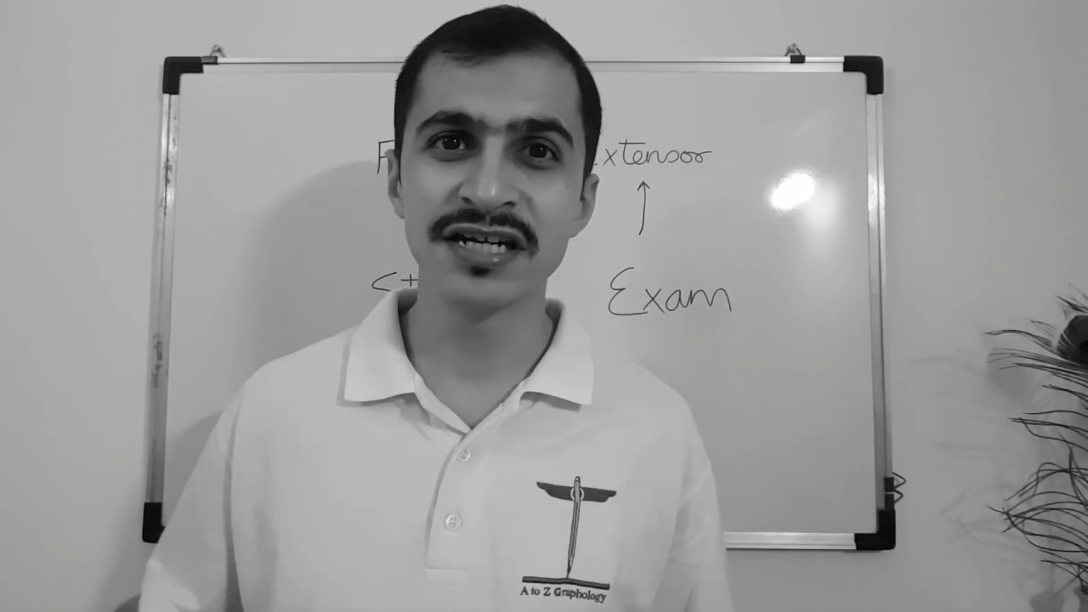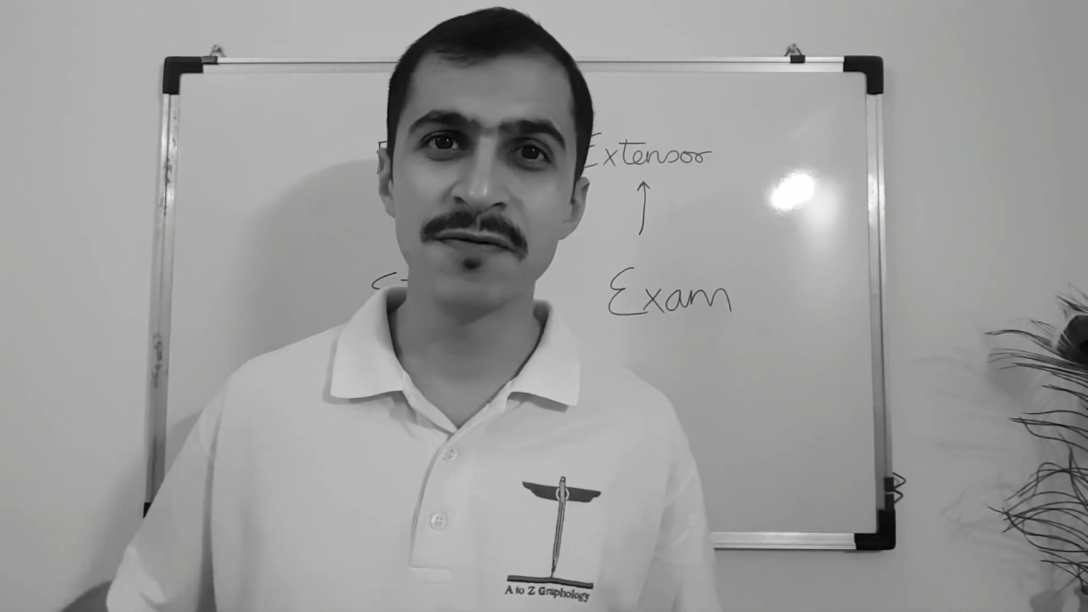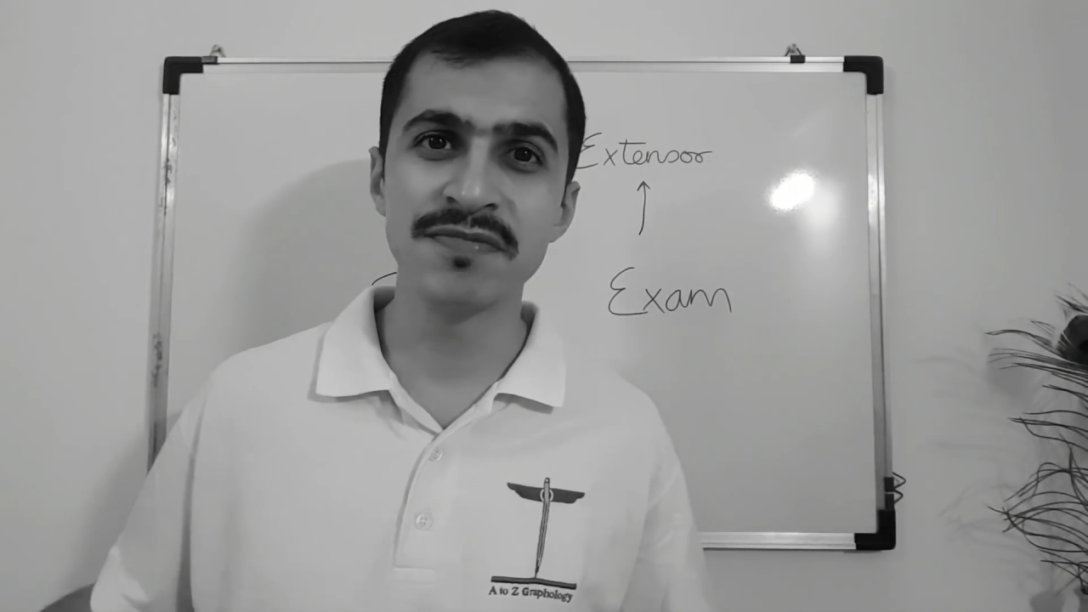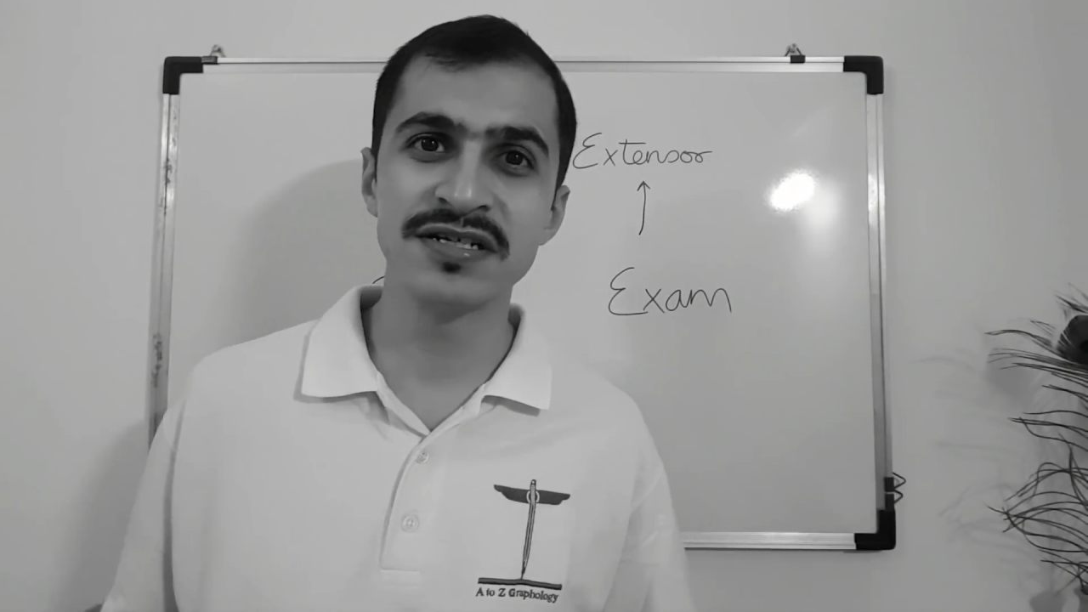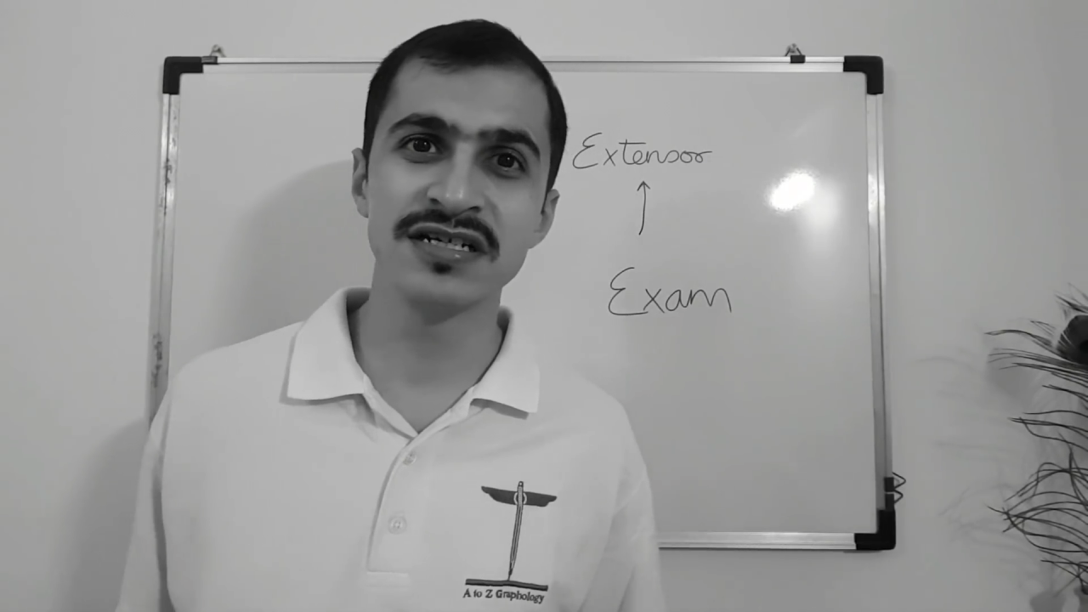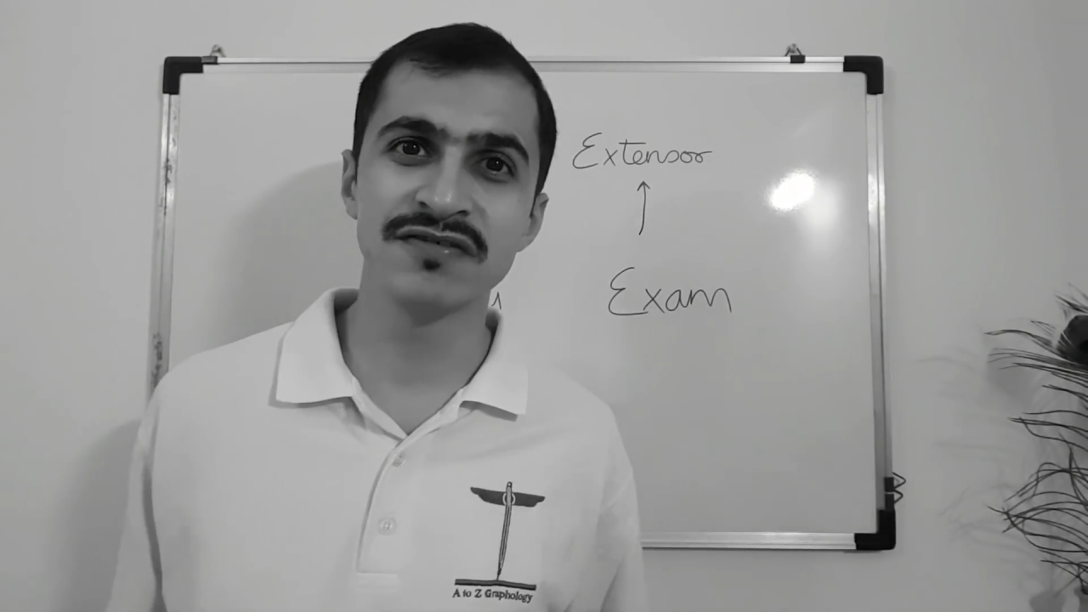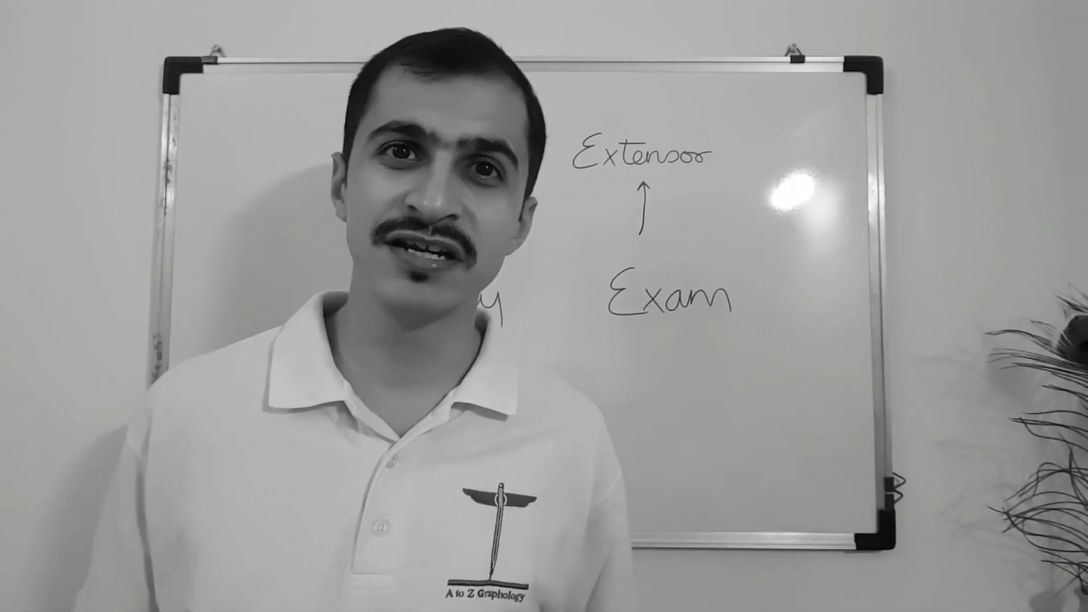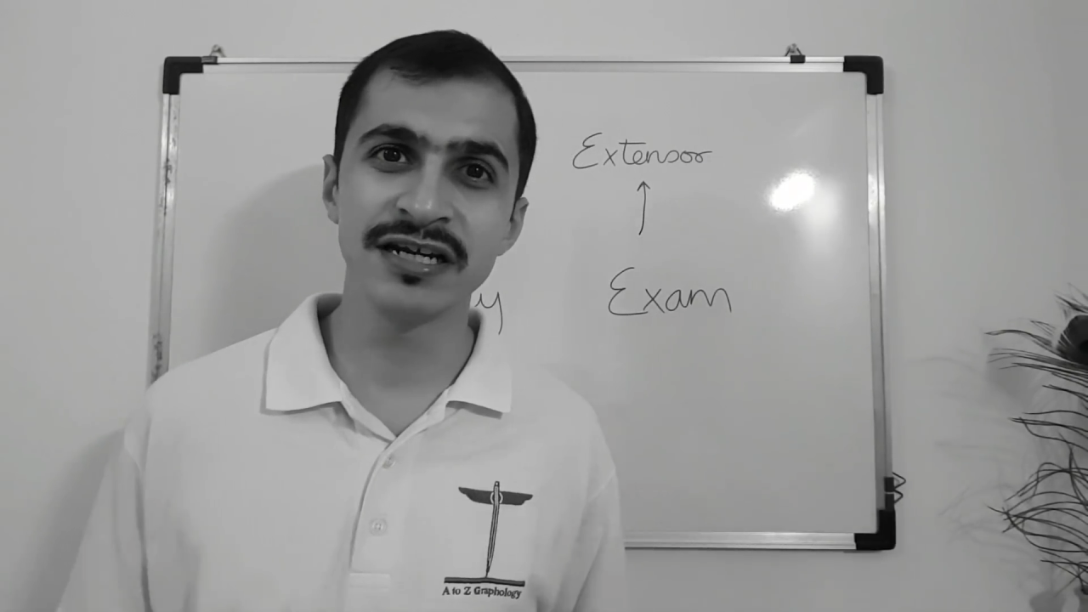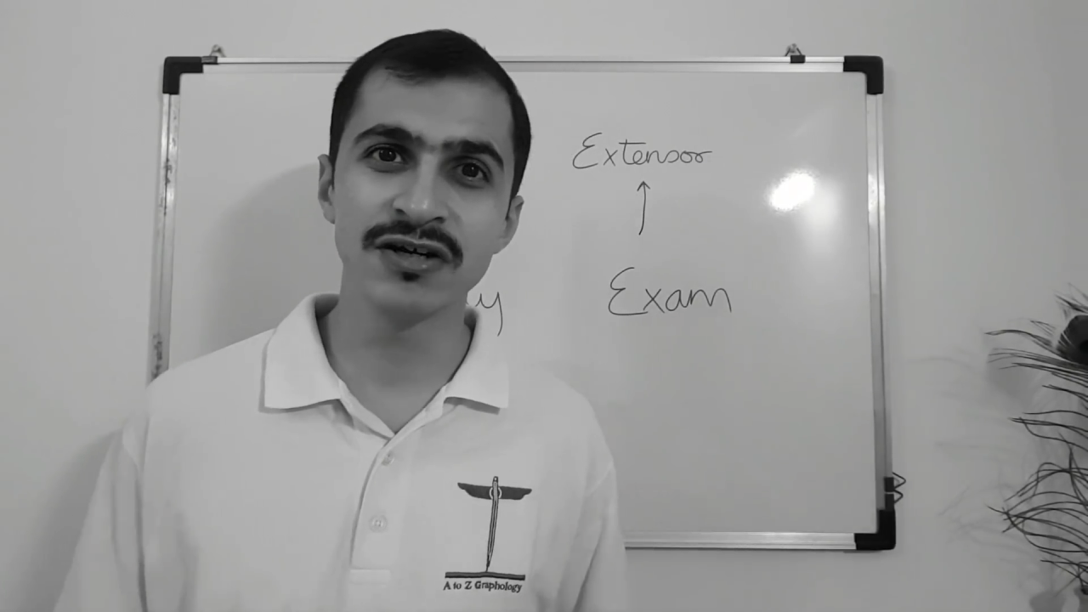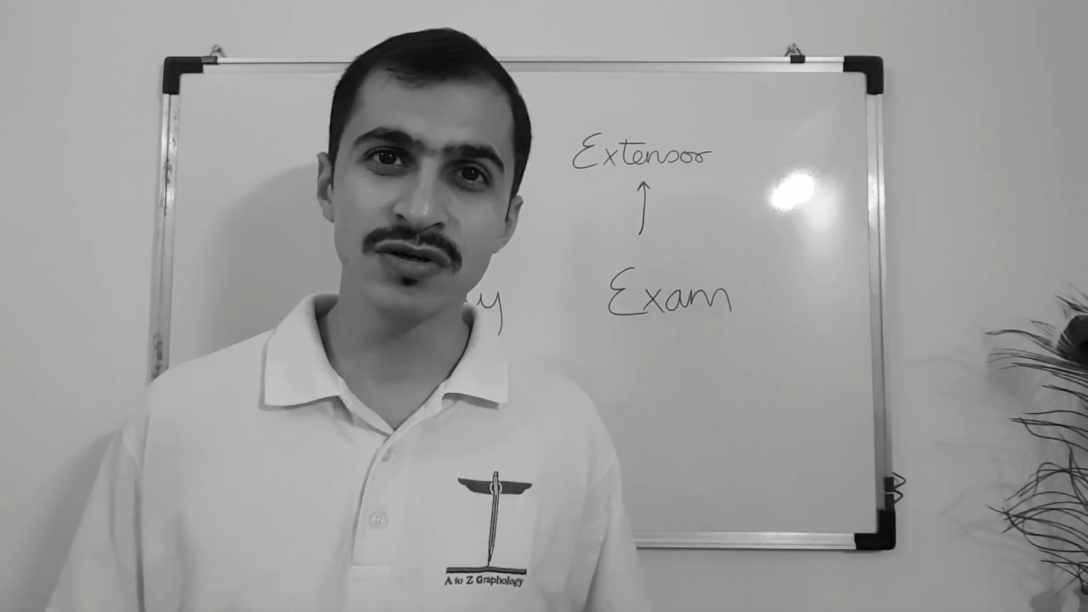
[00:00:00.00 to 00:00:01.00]
temperature is
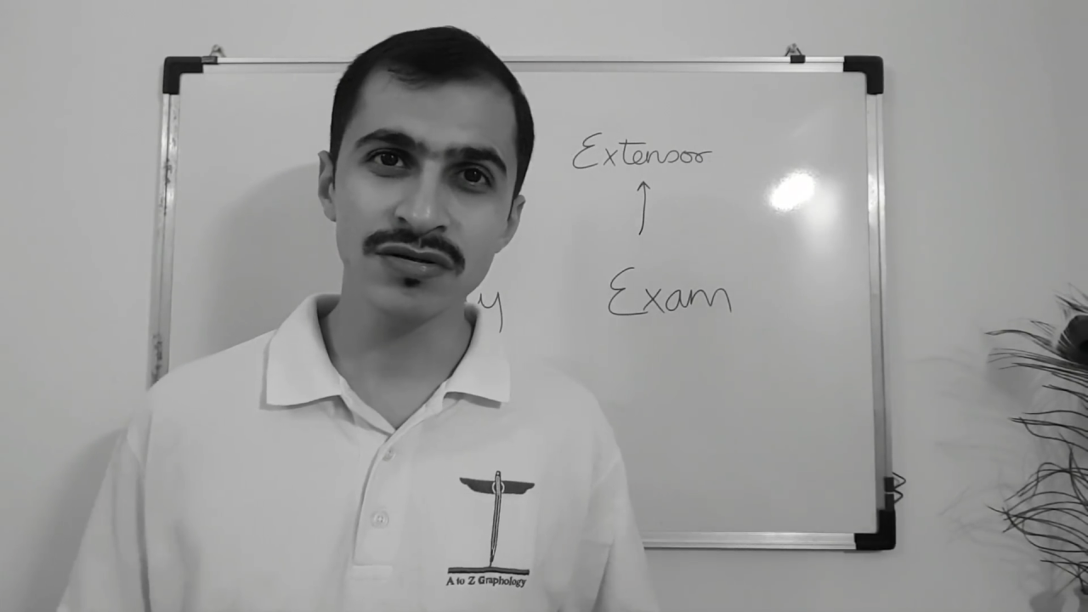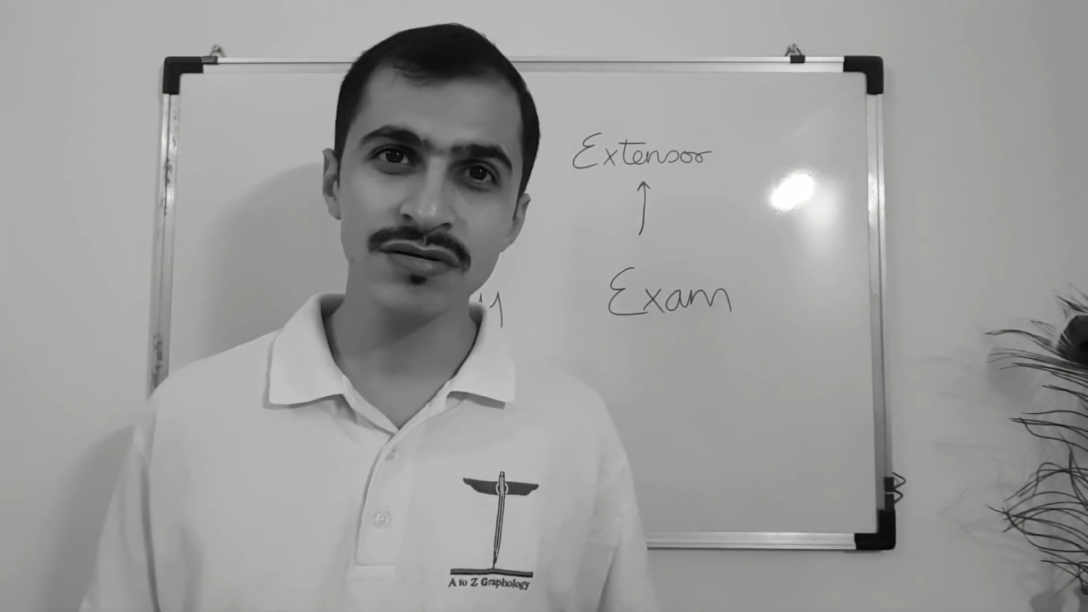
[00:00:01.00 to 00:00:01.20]
very